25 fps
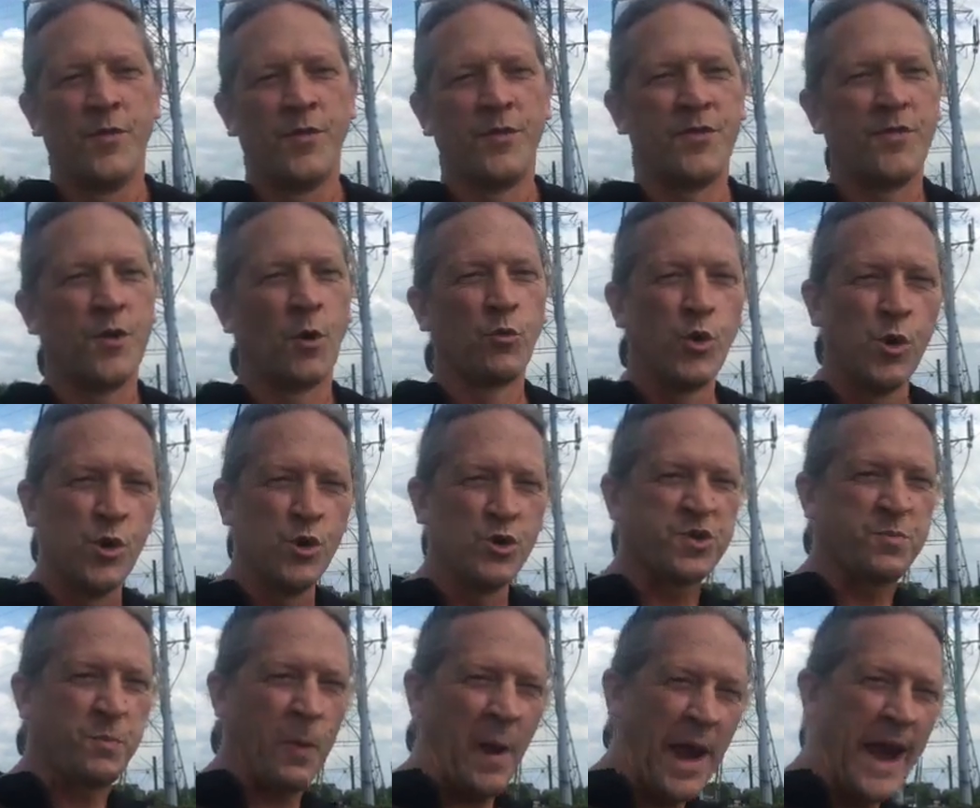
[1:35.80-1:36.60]
The
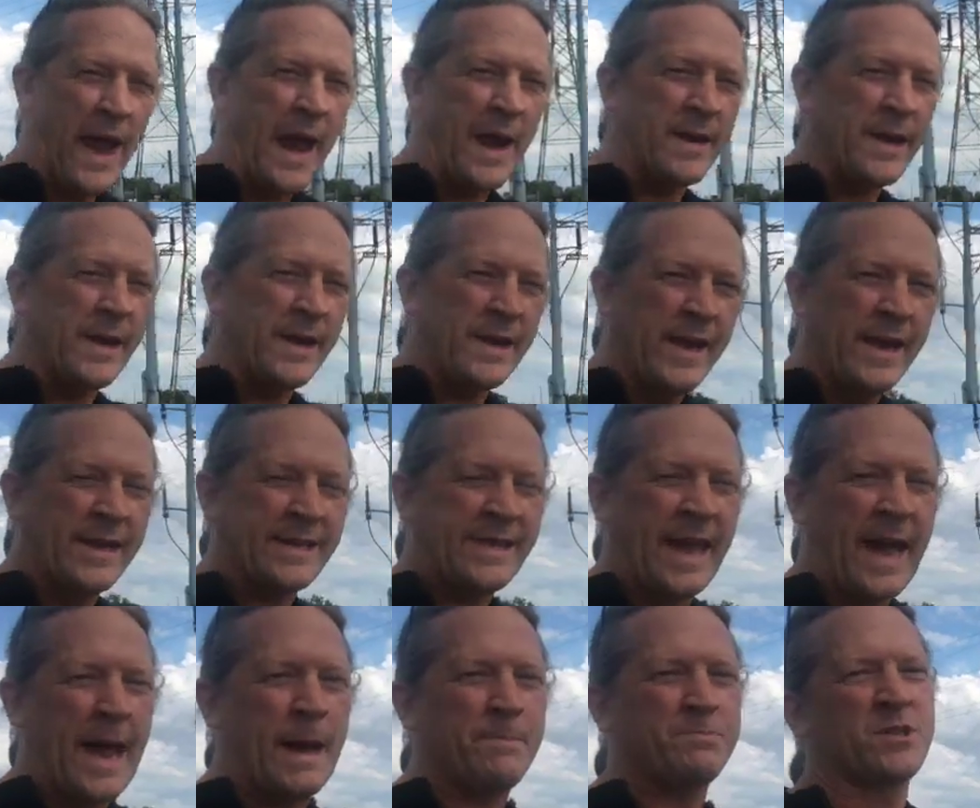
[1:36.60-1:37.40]
Rouge plant
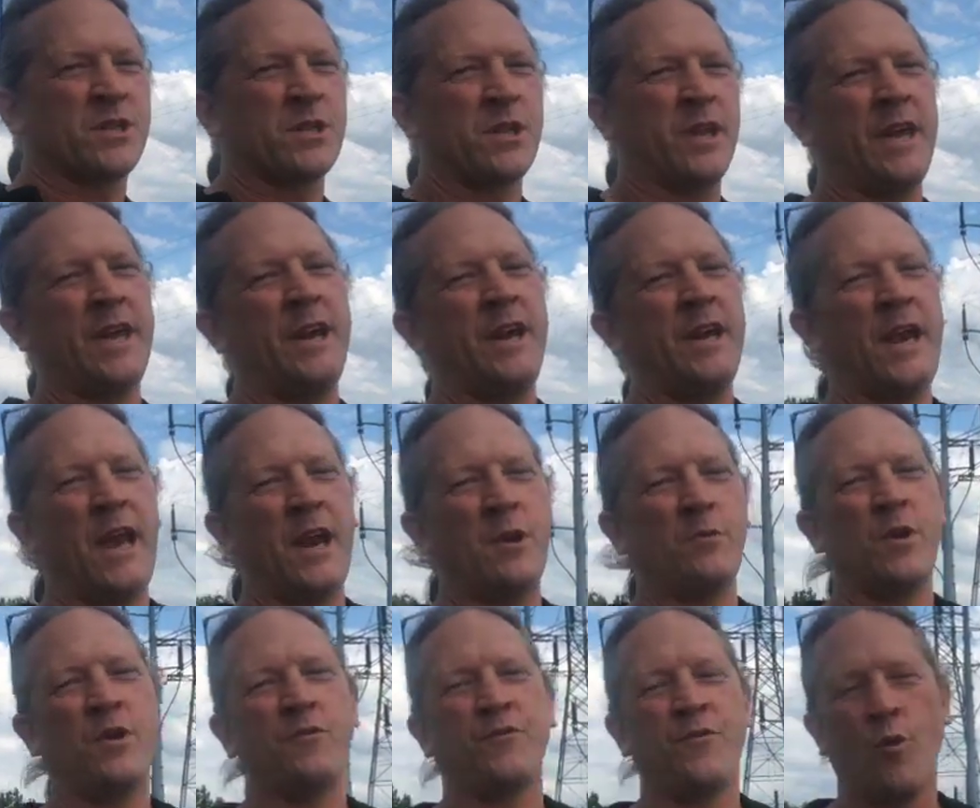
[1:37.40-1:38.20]
encapsulated
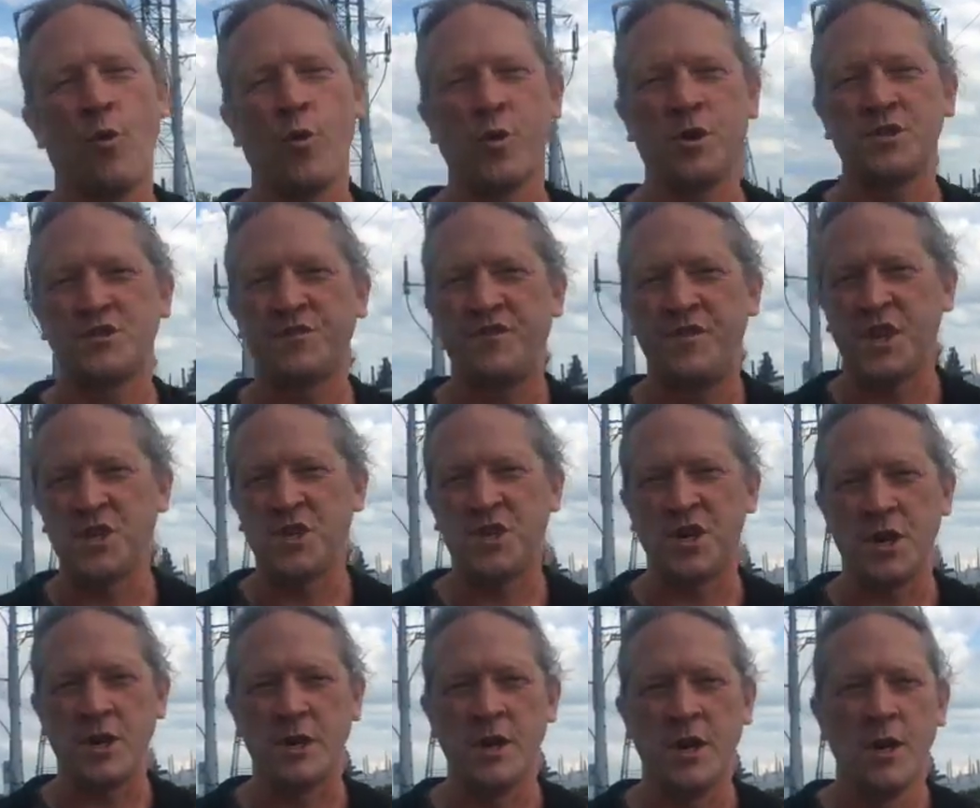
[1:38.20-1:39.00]
Henry Ford's
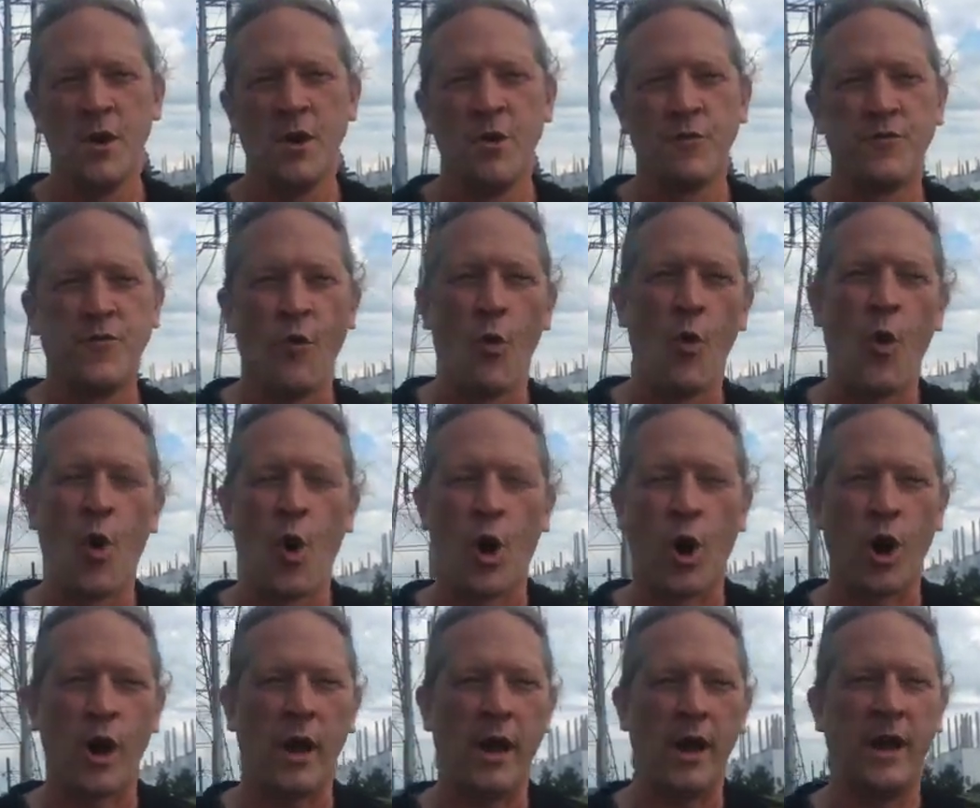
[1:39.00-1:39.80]
vision
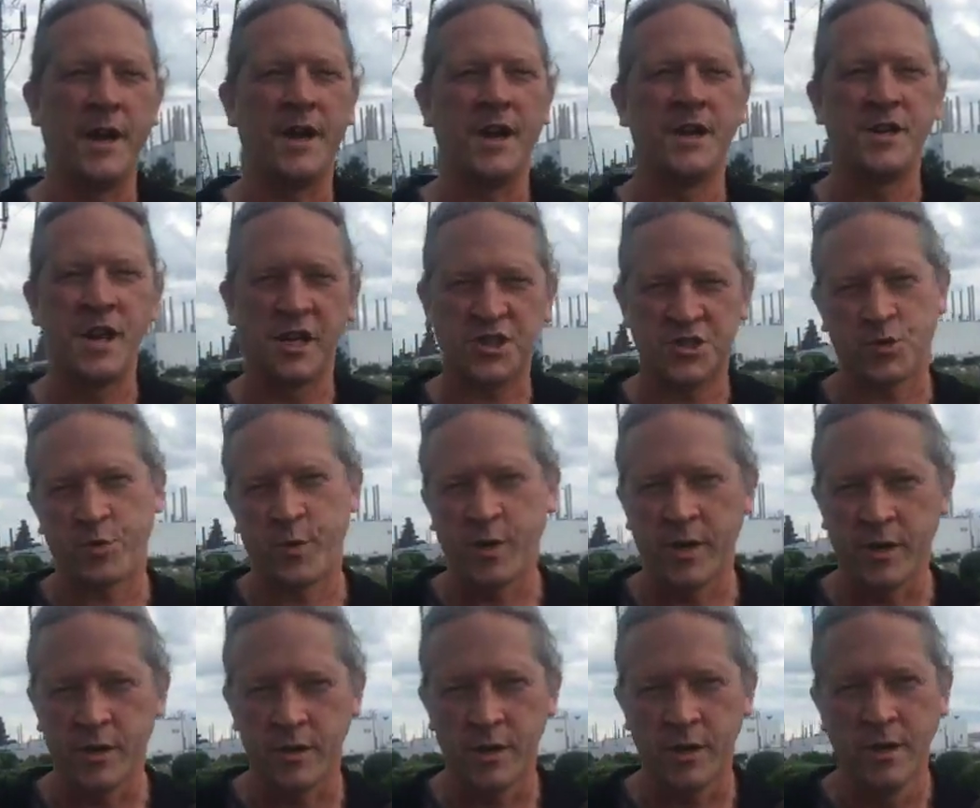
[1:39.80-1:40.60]
for an
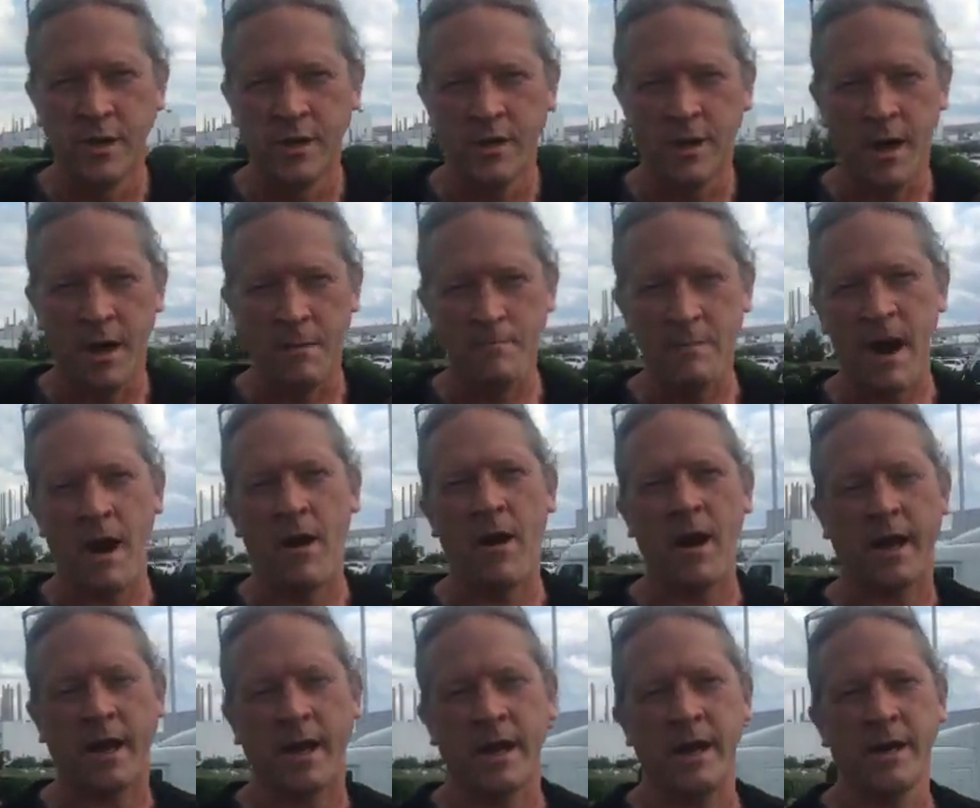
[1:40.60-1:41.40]
industrial
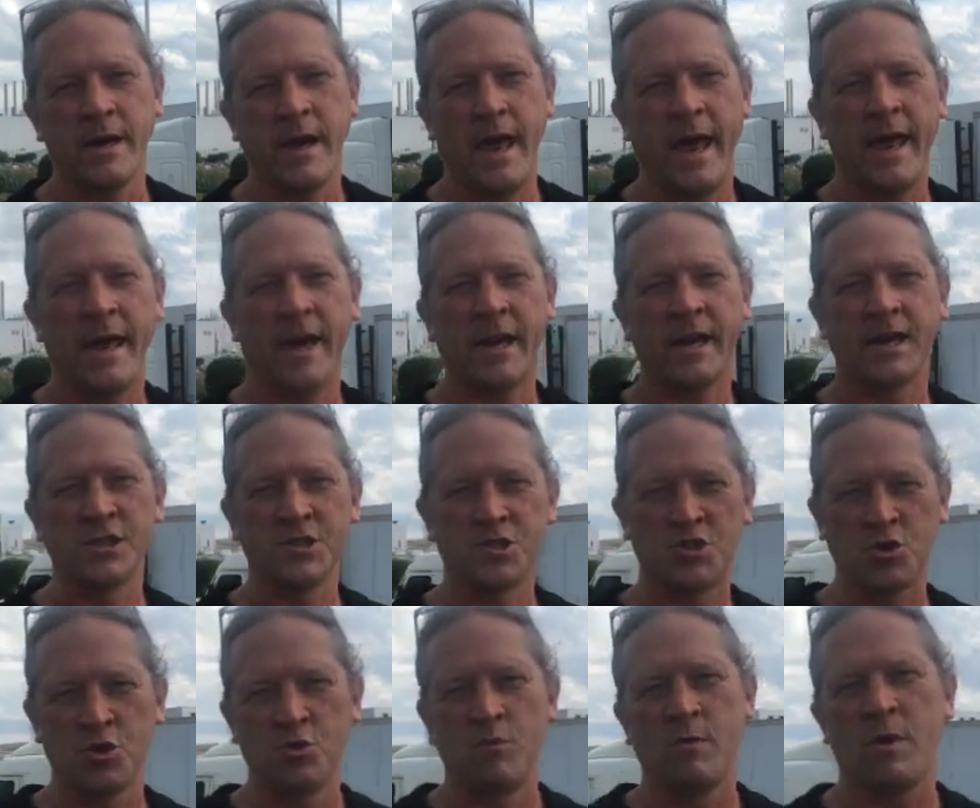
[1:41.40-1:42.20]
America and a
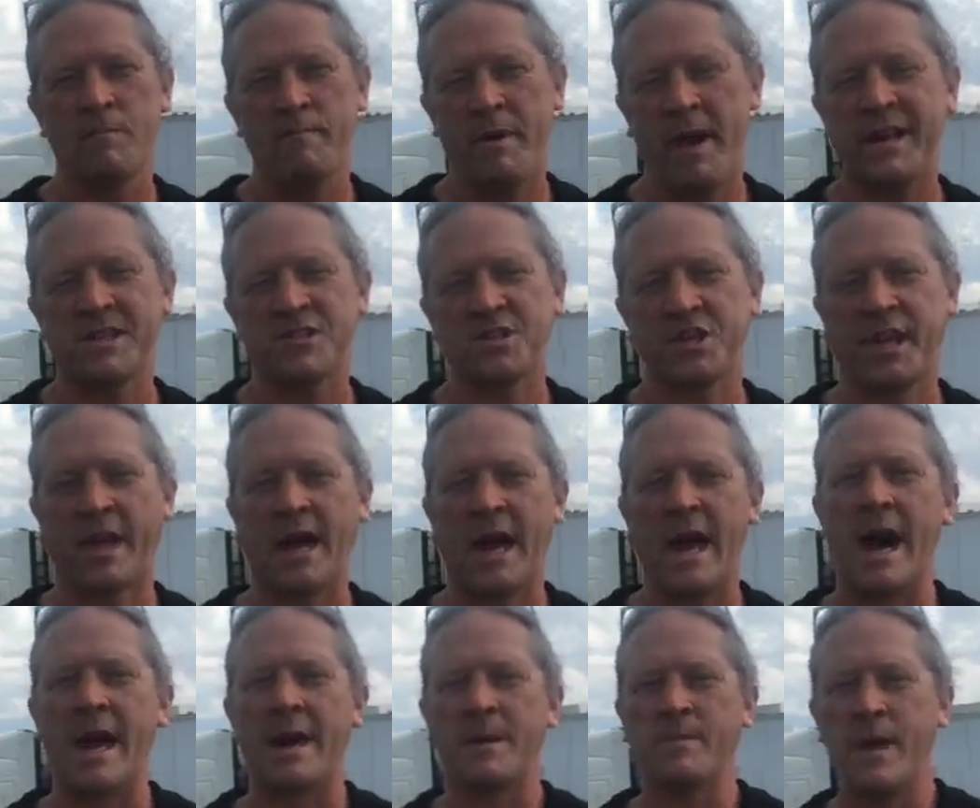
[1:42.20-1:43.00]
consumer-based
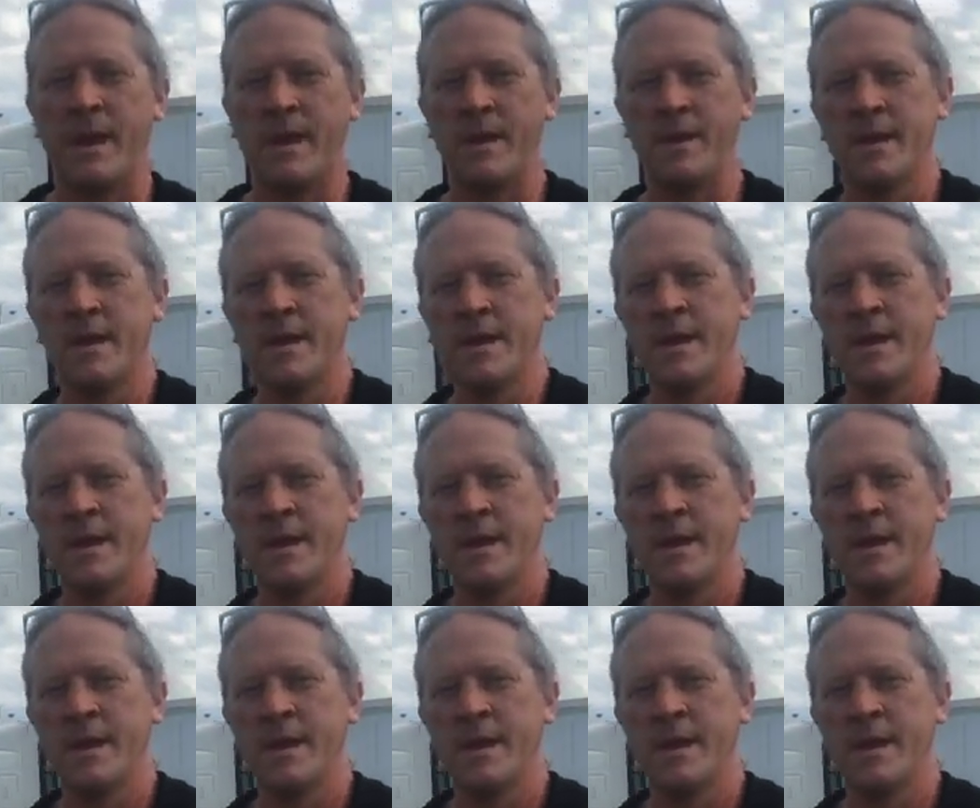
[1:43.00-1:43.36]
economy.